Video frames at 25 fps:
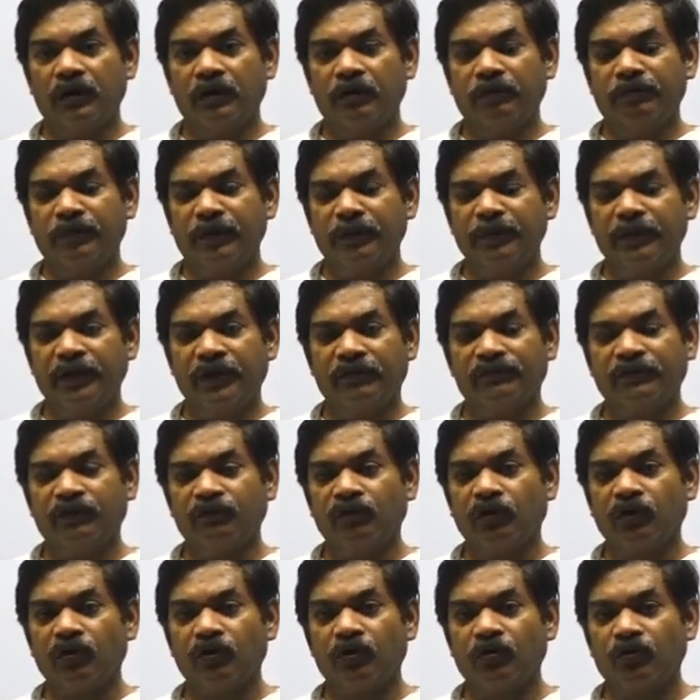maybe after
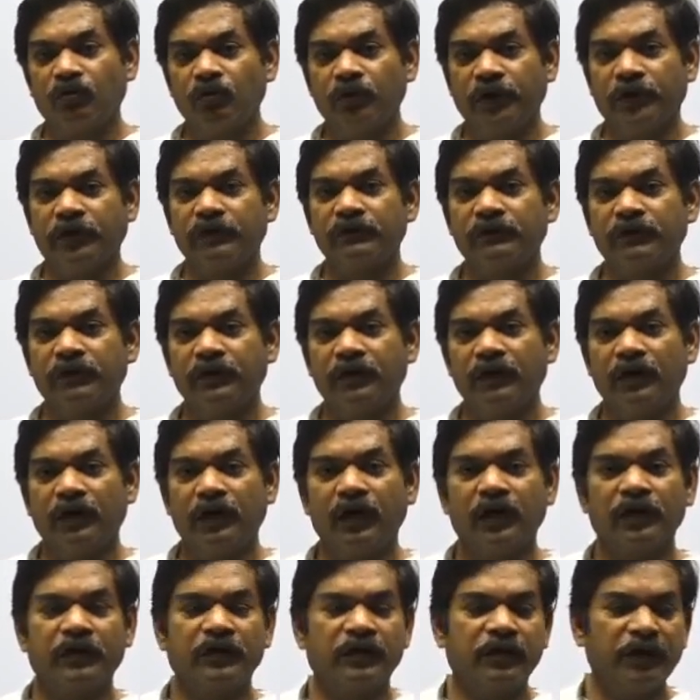1 or 2 days,
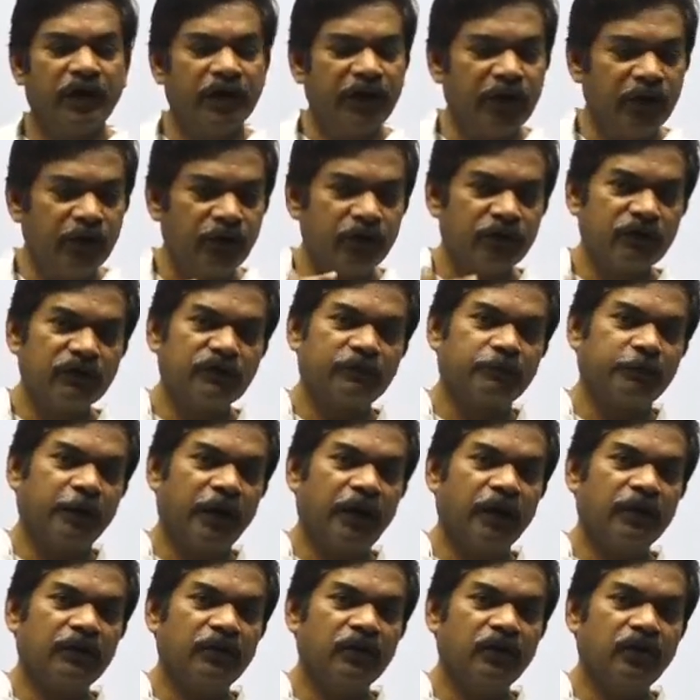I'll continue this
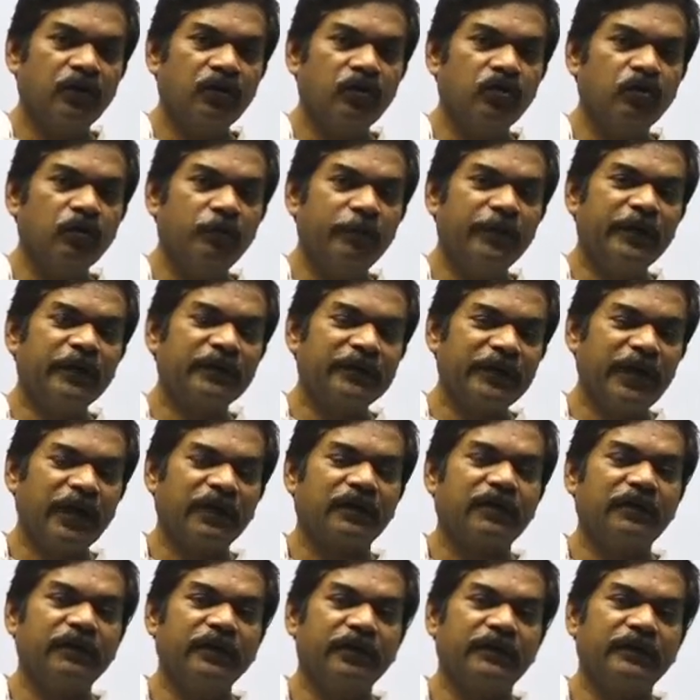part to make
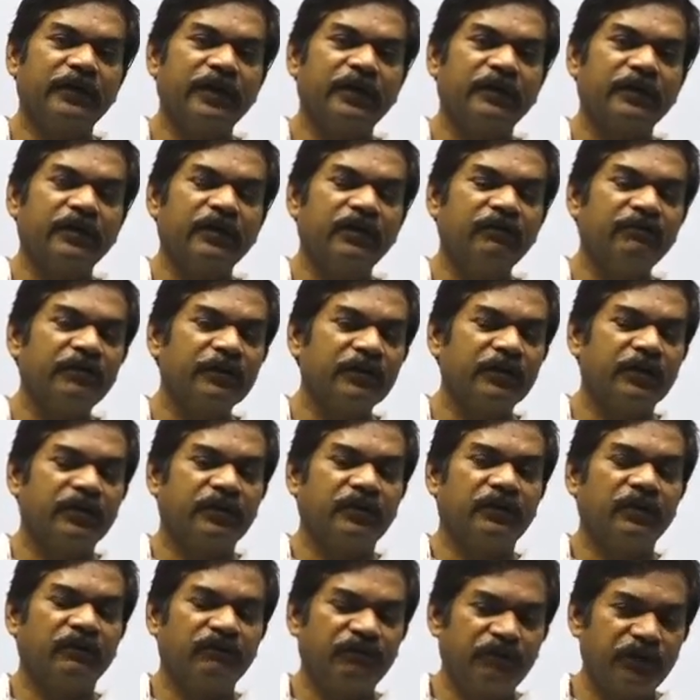that clear that even the
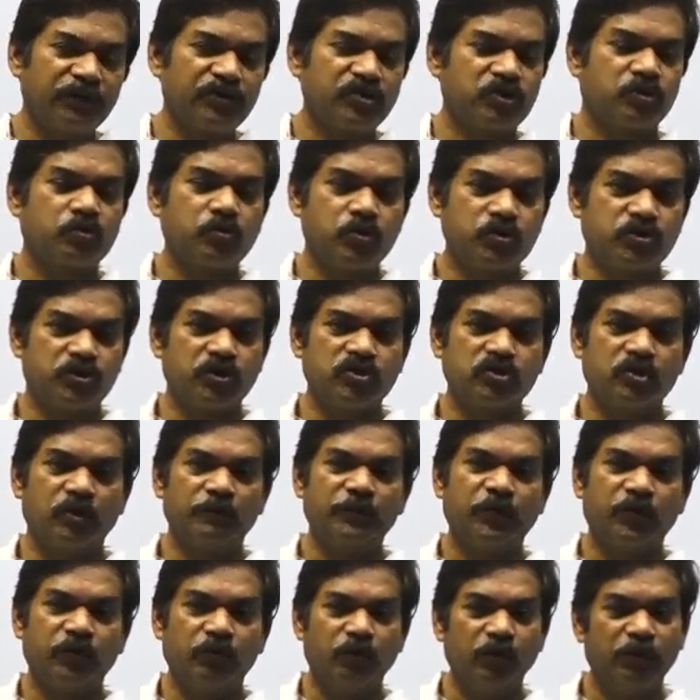toughest questions of
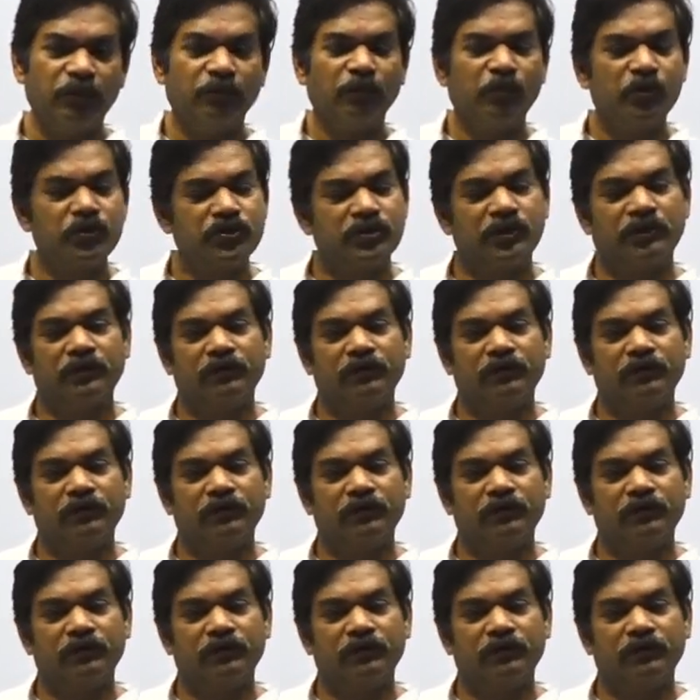the 2D motion